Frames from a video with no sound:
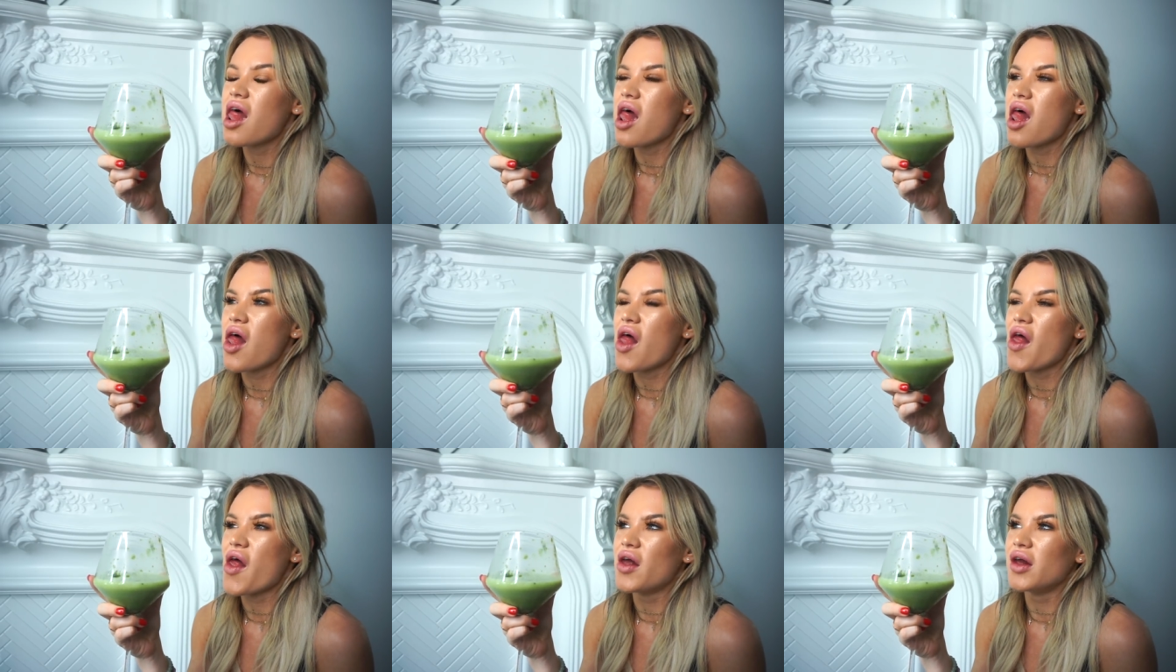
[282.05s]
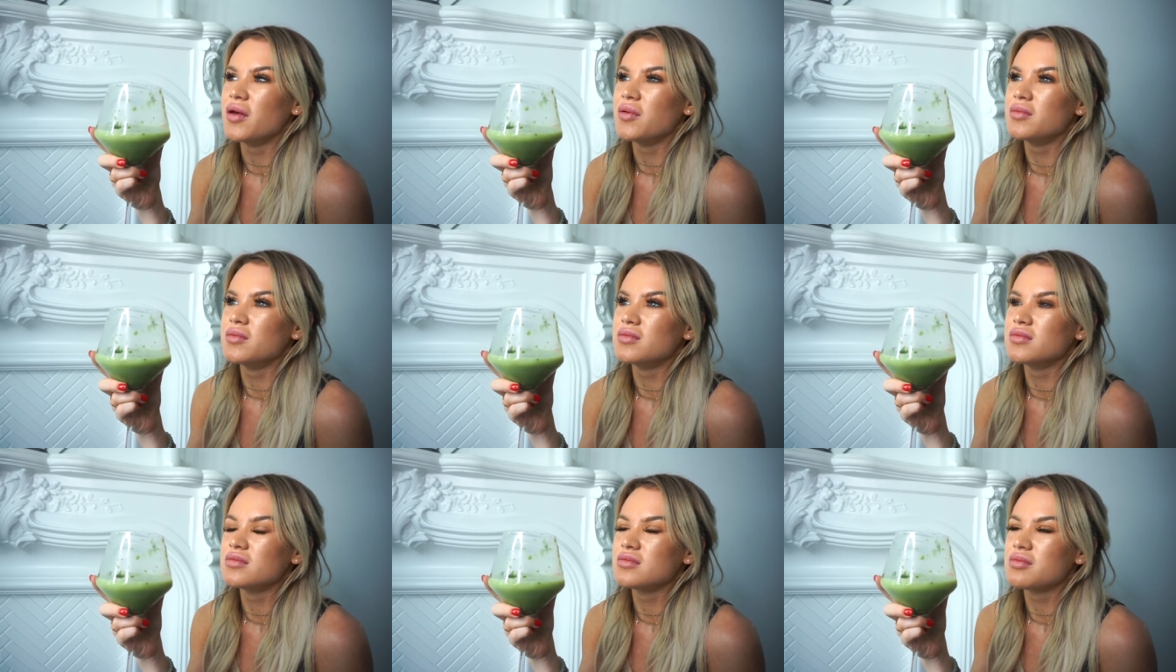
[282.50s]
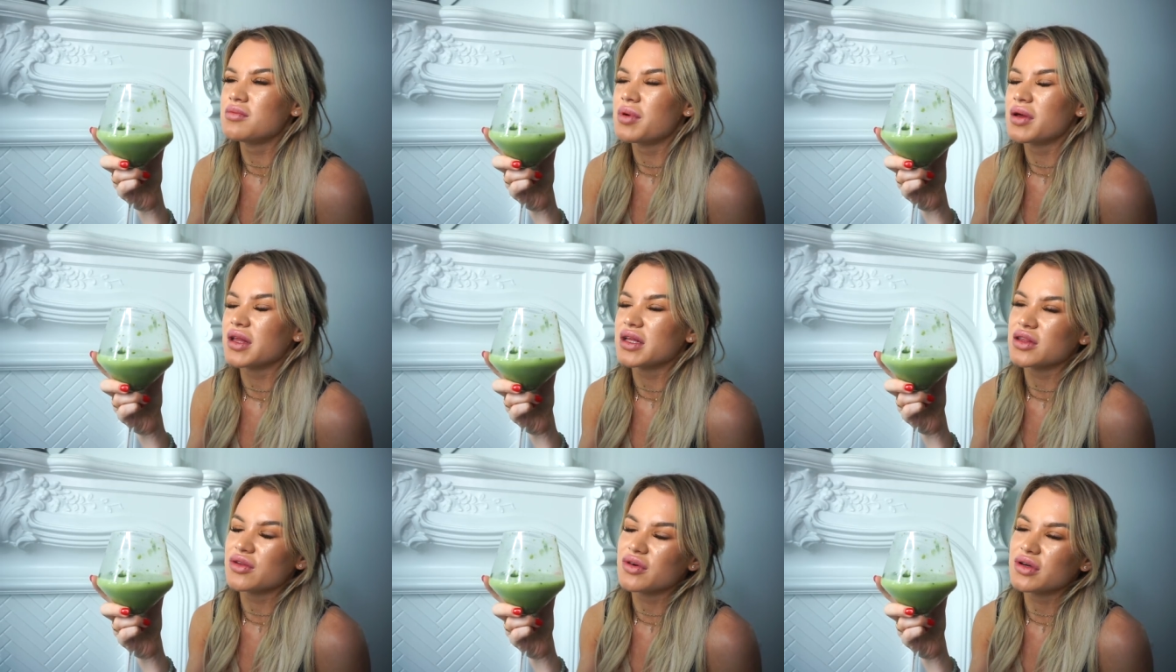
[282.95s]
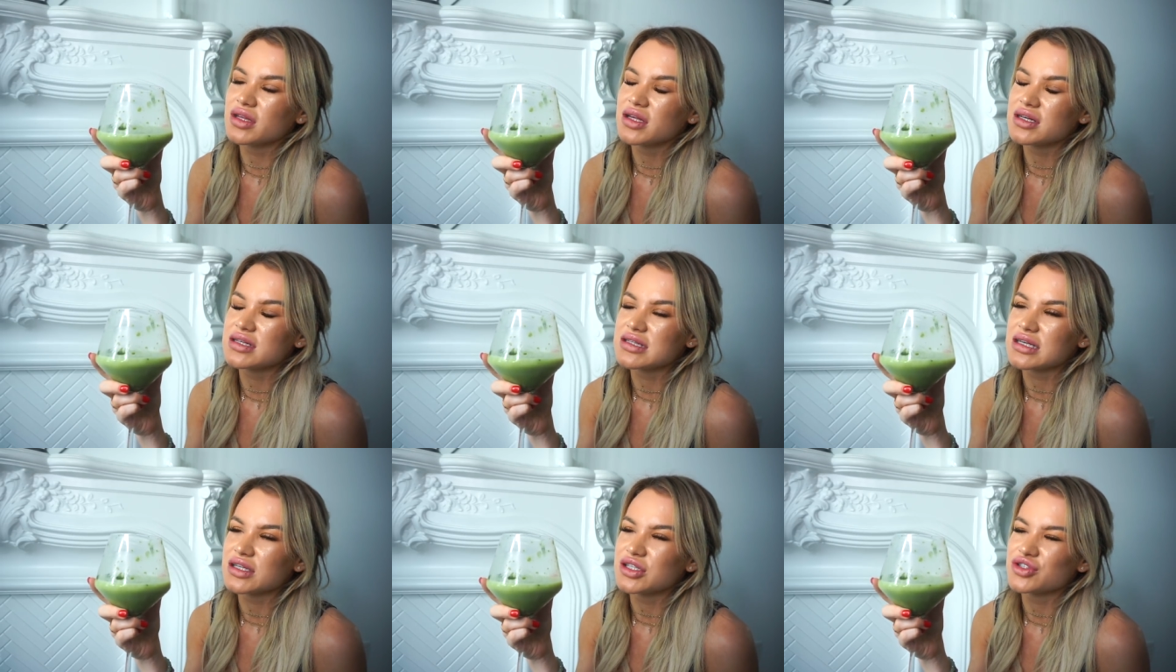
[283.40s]
Um, but like the only
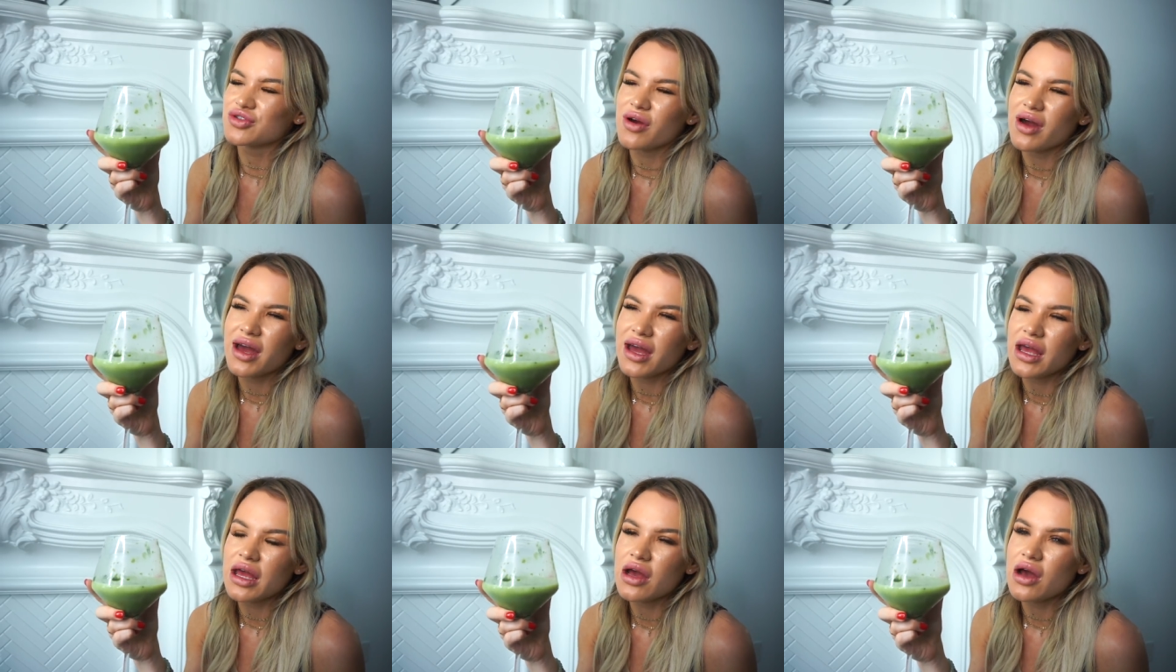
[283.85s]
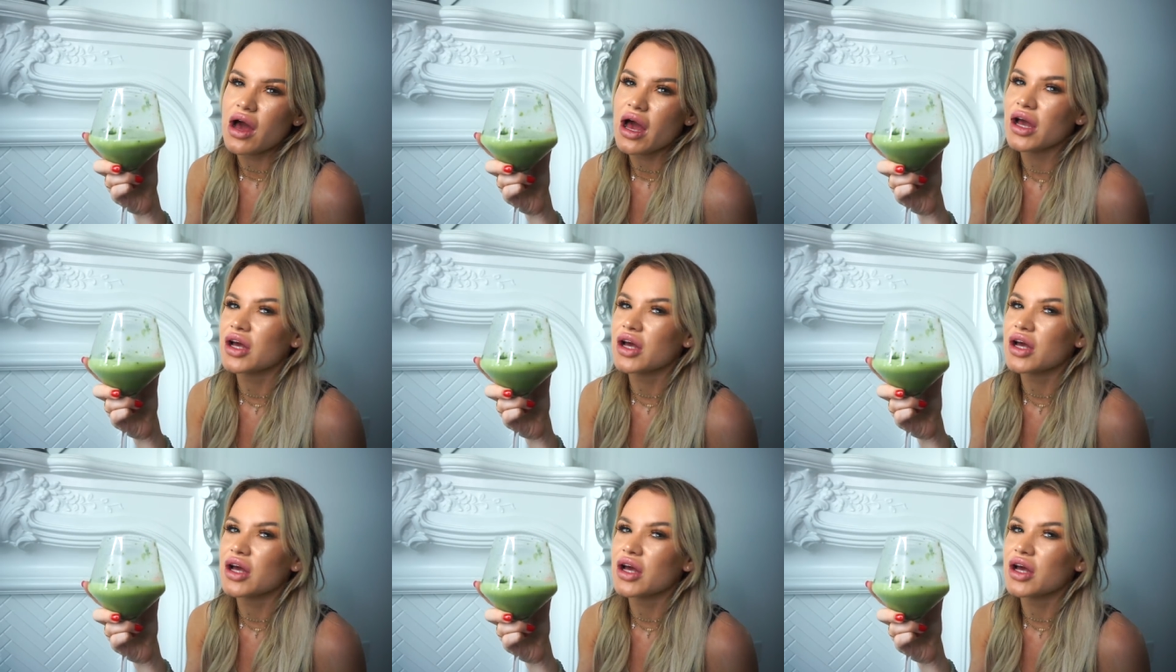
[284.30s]
thing is like trying,